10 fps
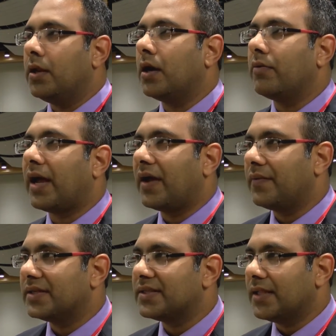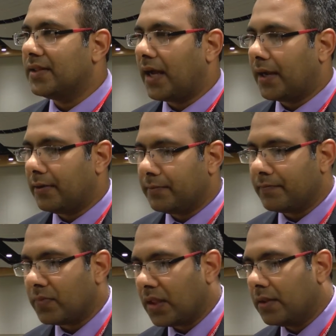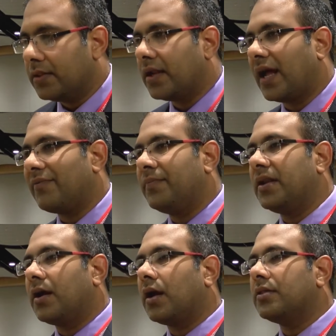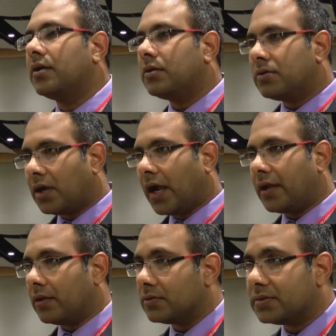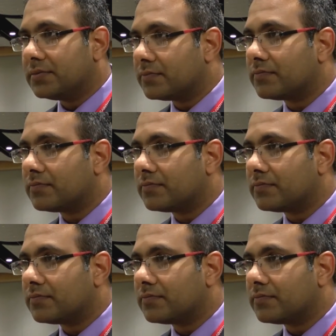Now, having said that, there have been other trials,